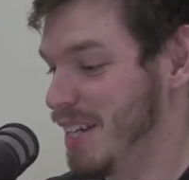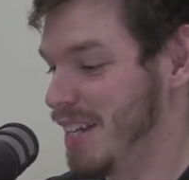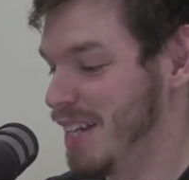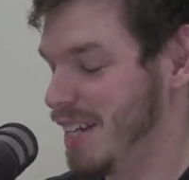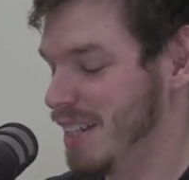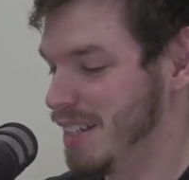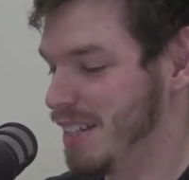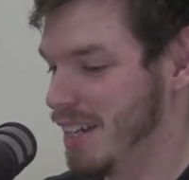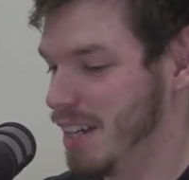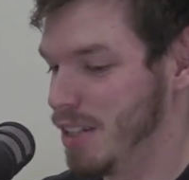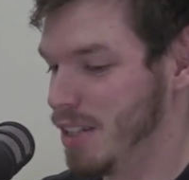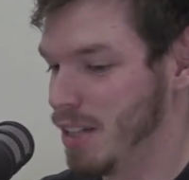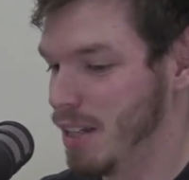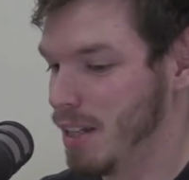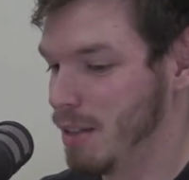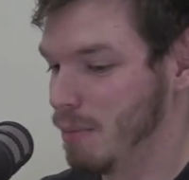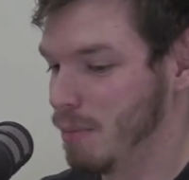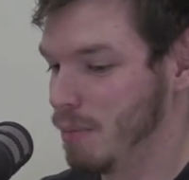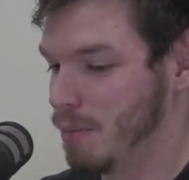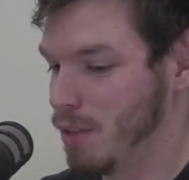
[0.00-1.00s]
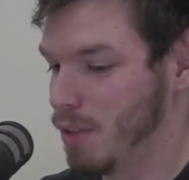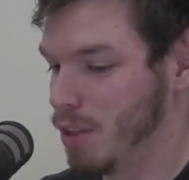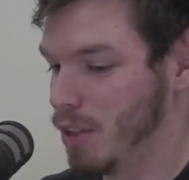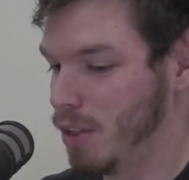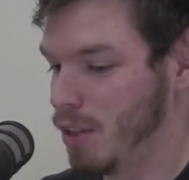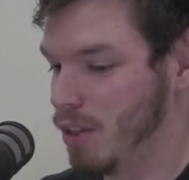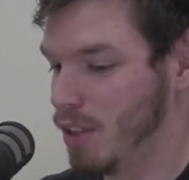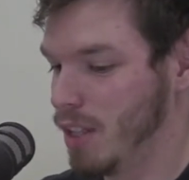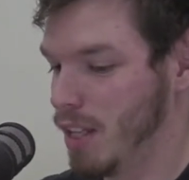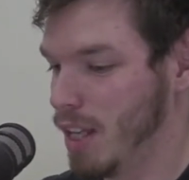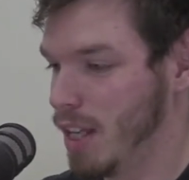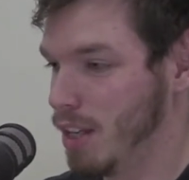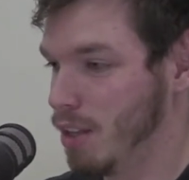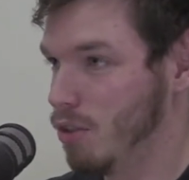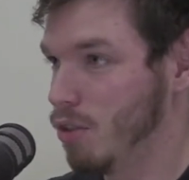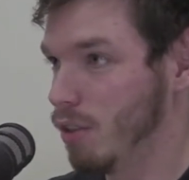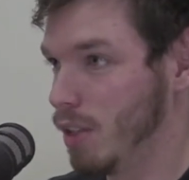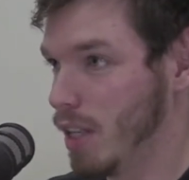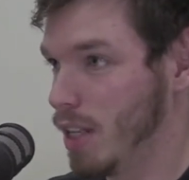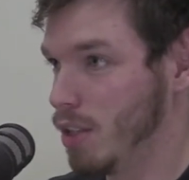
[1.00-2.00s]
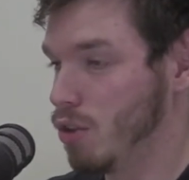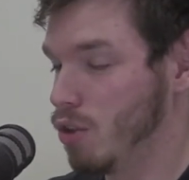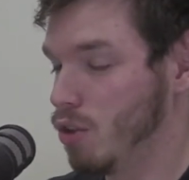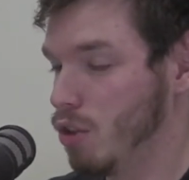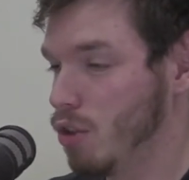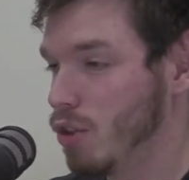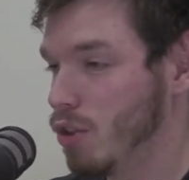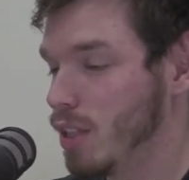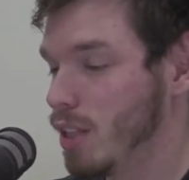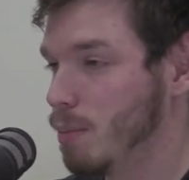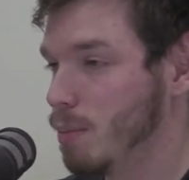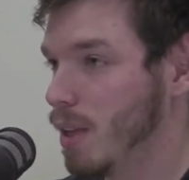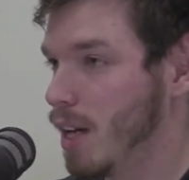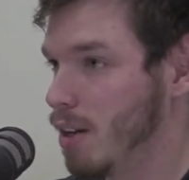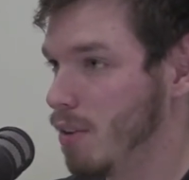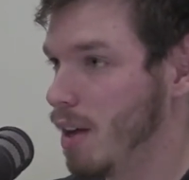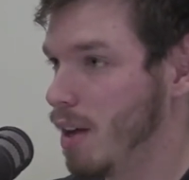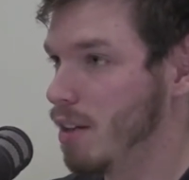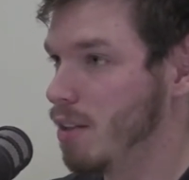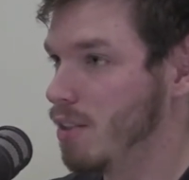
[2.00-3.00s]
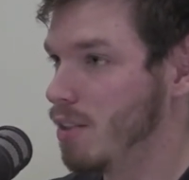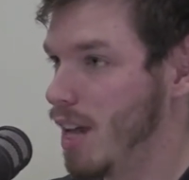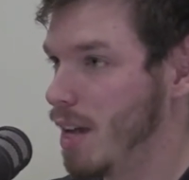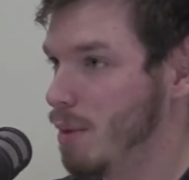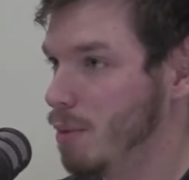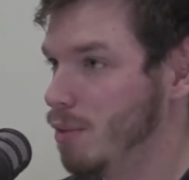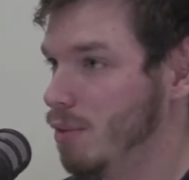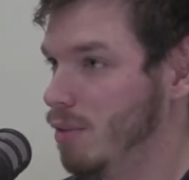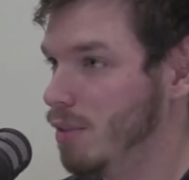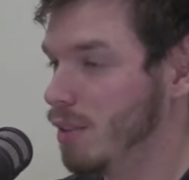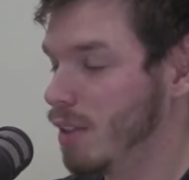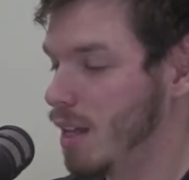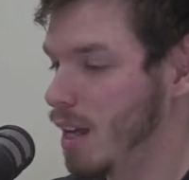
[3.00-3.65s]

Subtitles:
Yeah. No, so it's usually played around a table.